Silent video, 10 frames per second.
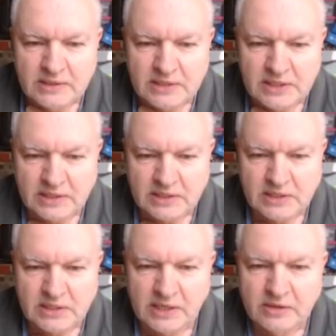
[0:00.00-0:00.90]

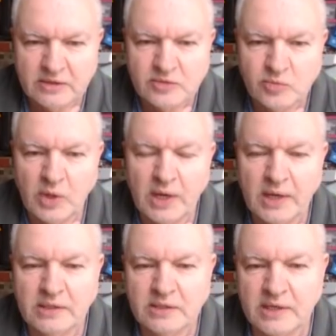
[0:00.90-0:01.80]
6/10
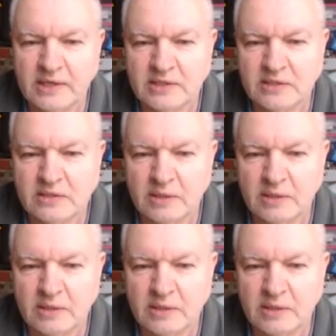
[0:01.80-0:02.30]
wide, and that's